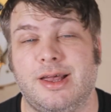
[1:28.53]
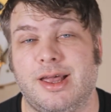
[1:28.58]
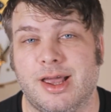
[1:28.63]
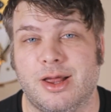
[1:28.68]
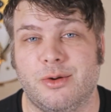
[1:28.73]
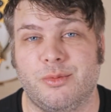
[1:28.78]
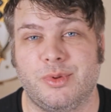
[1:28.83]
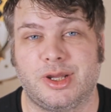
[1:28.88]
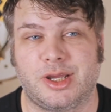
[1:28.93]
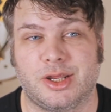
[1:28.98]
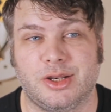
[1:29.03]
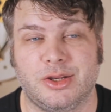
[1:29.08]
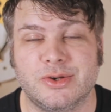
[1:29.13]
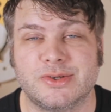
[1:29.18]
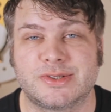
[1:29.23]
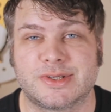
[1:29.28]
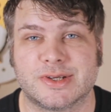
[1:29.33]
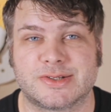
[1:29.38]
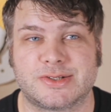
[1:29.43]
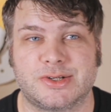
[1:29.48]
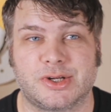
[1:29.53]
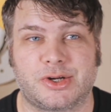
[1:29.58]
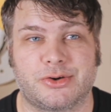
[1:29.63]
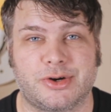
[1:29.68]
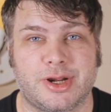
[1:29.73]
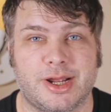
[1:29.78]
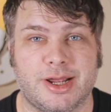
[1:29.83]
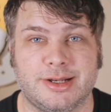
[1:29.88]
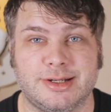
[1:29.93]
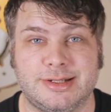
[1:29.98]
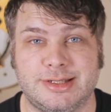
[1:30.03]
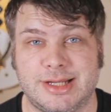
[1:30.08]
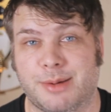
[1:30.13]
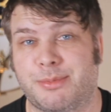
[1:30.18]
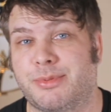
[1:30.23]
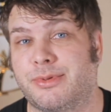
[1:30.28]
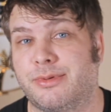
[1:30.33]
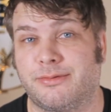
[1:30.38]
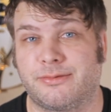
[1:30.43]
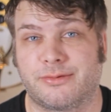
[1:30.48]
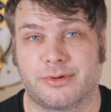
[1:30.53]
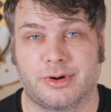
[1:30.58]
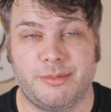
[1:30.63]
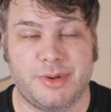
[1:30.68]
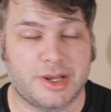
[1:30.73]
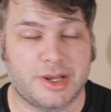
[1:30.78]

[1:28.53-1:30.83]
And we can use this to create depth for a